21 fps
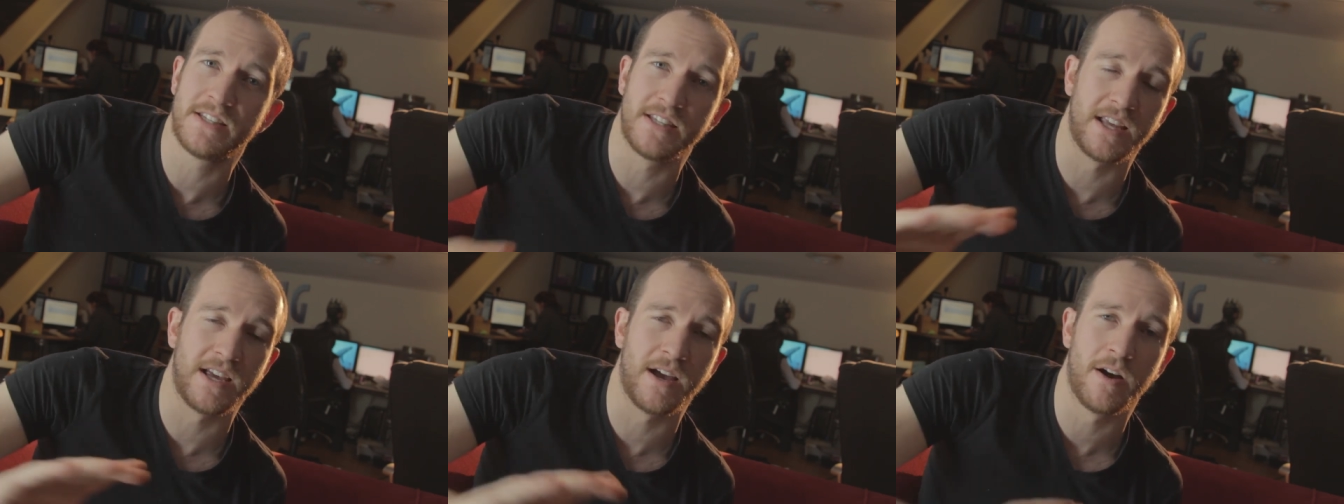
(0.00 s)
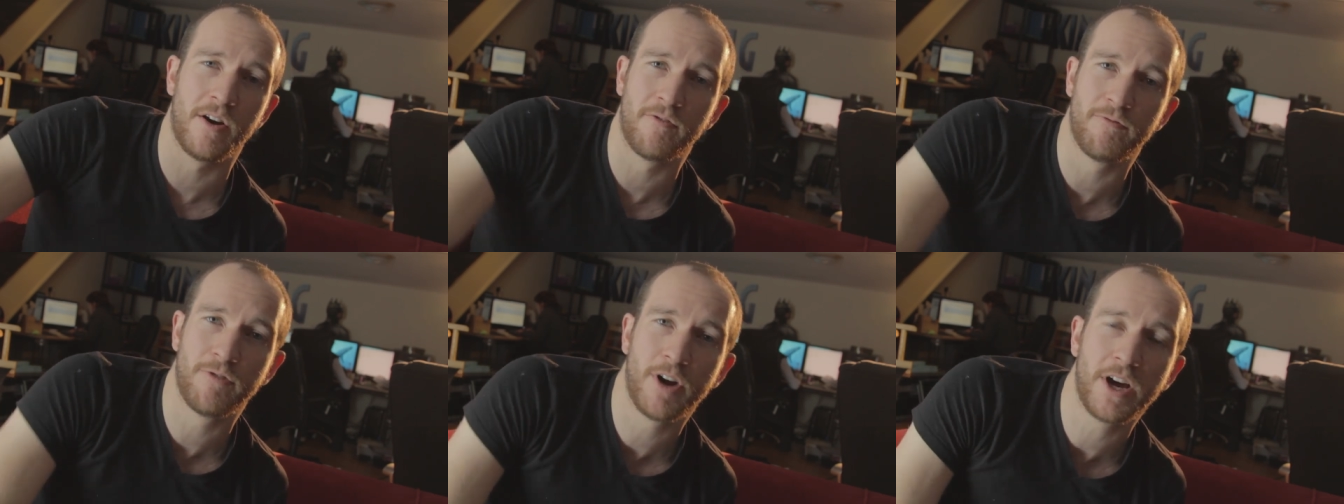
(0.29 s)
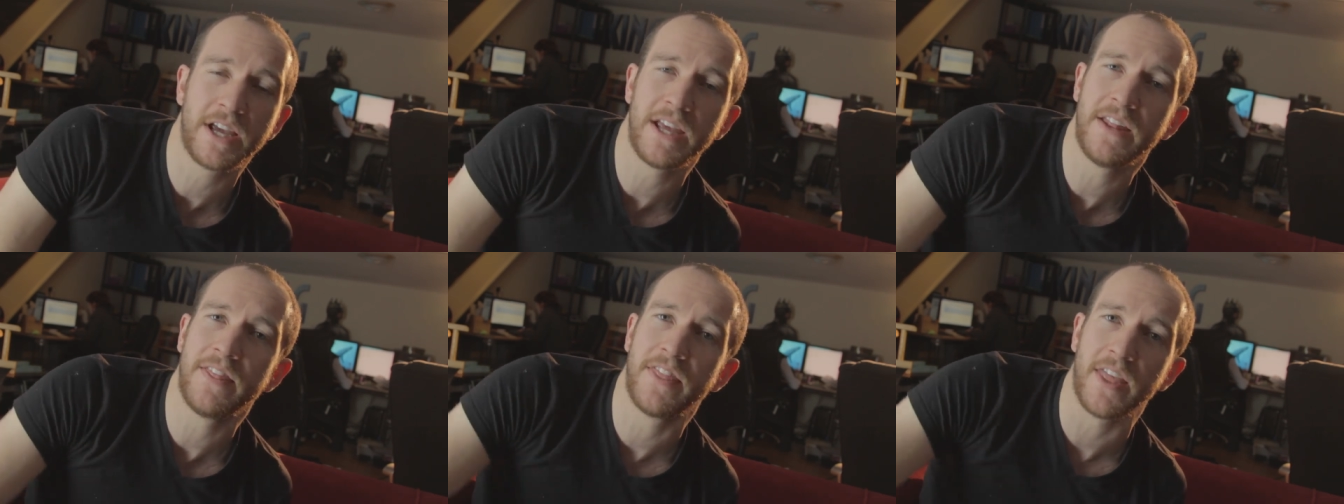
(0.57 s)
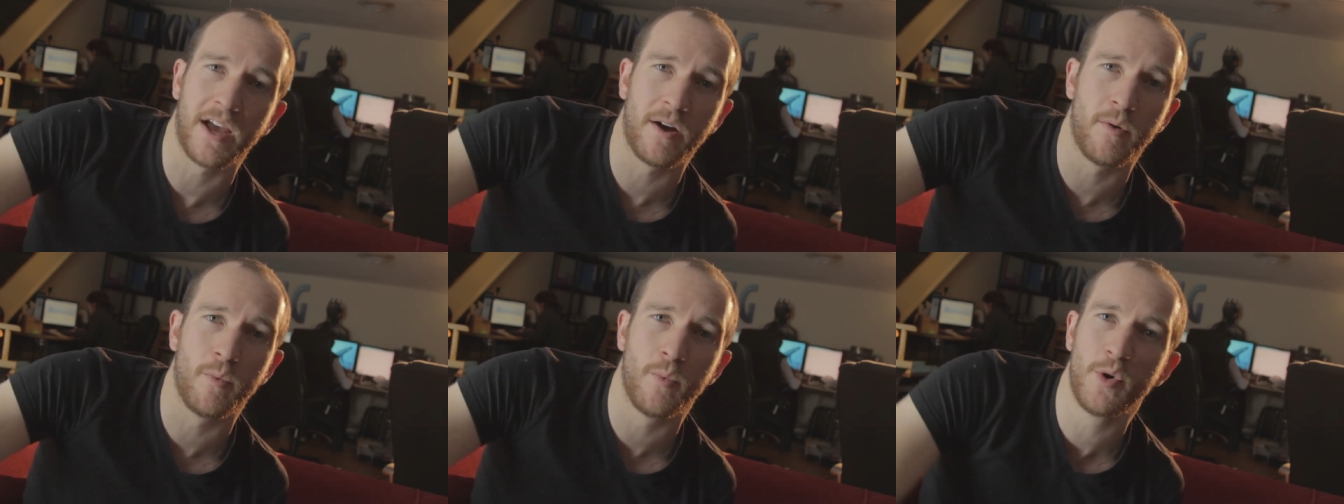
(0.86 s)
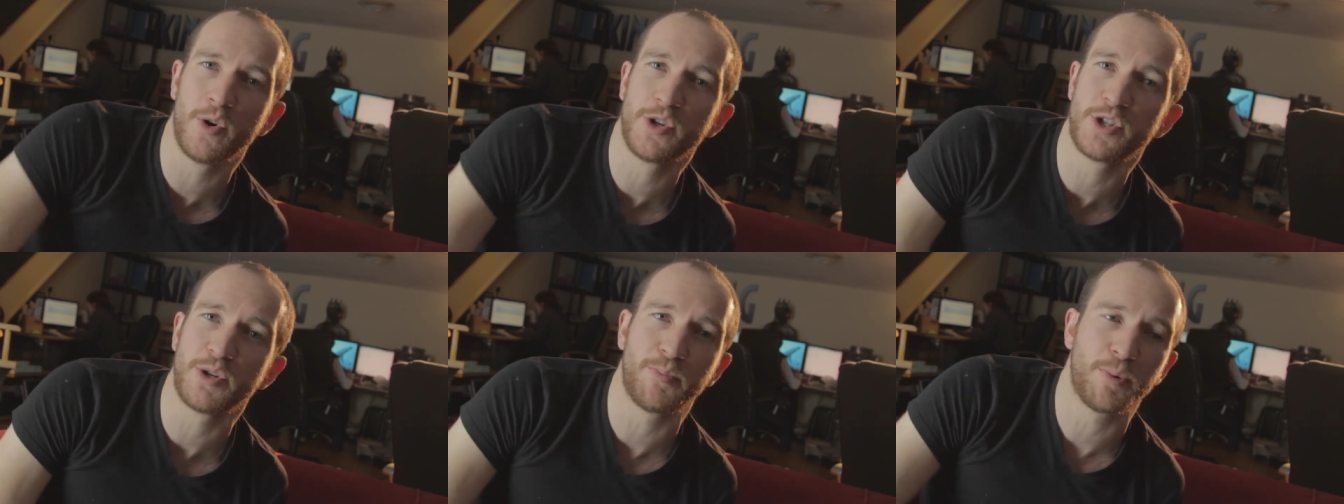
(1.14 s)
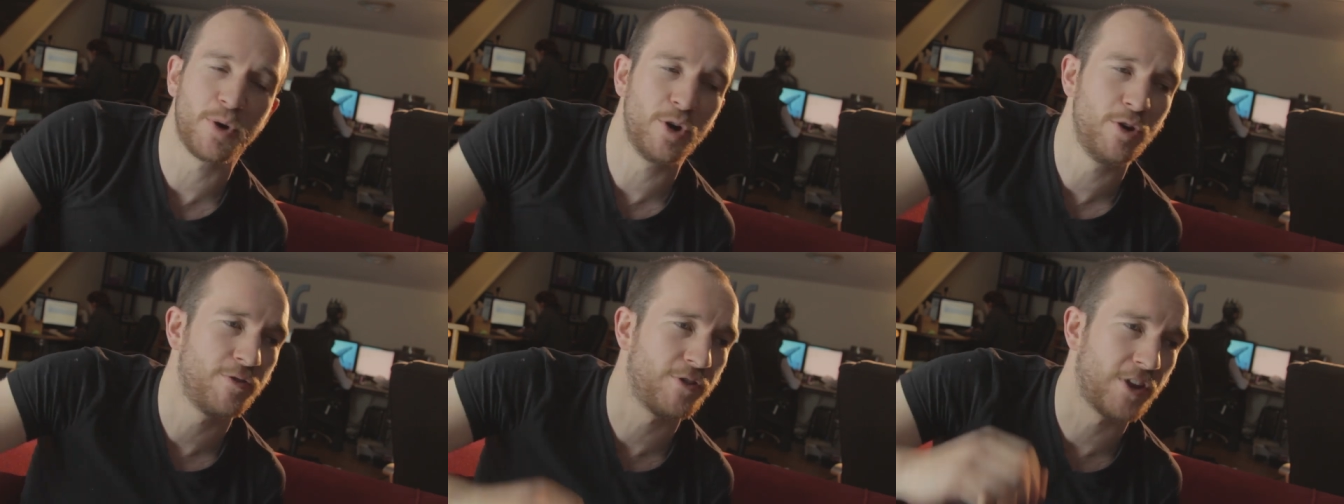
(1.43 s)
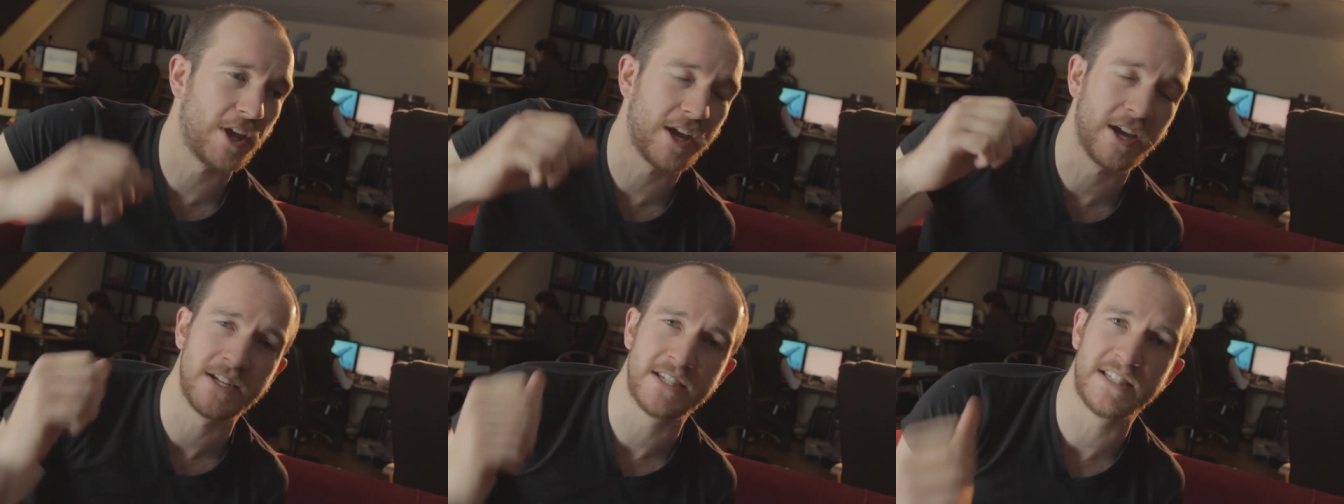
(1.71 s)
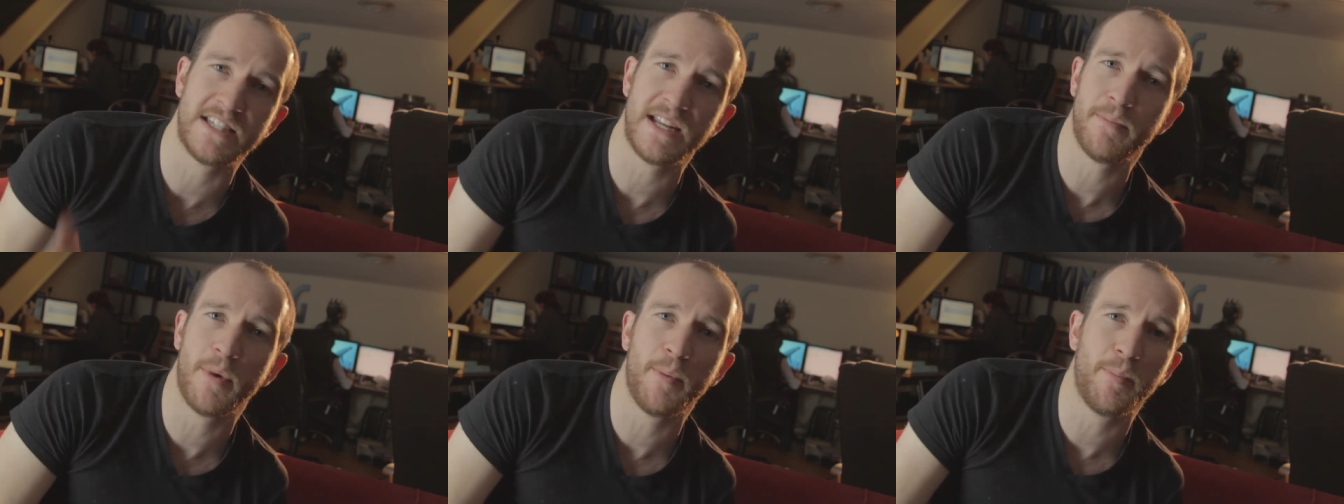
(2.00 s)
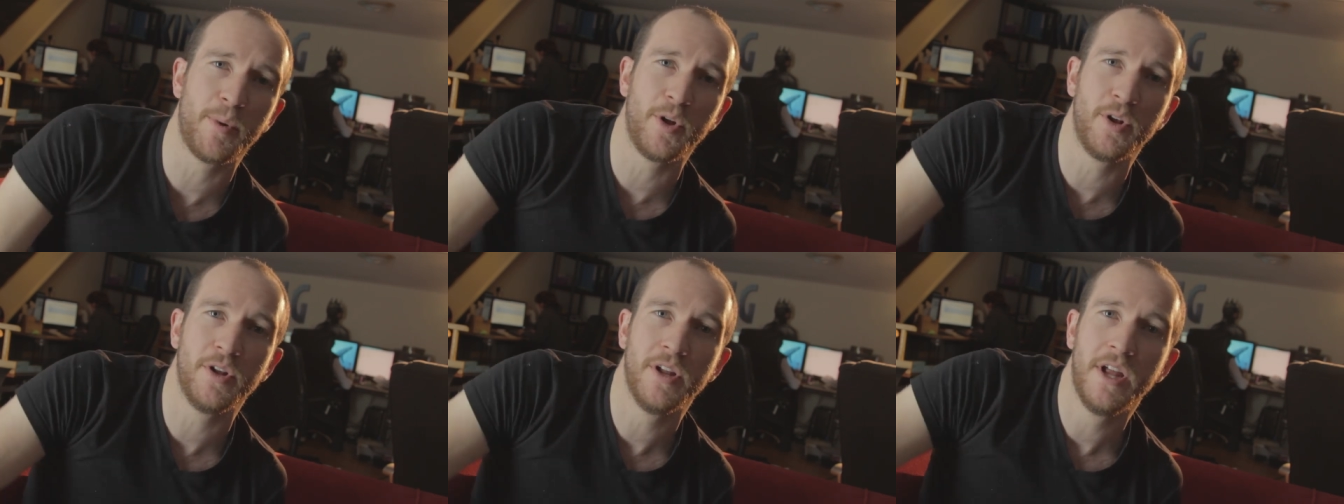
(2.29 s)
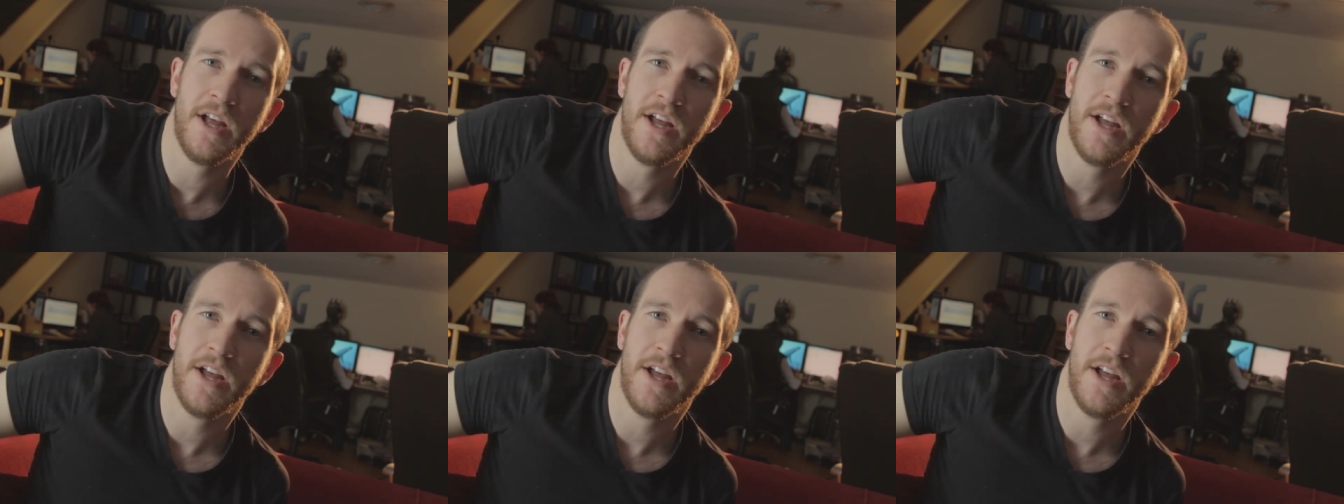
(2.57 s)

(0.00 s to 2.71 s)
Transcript: they are rugged, they are waterproof, they are dimmable,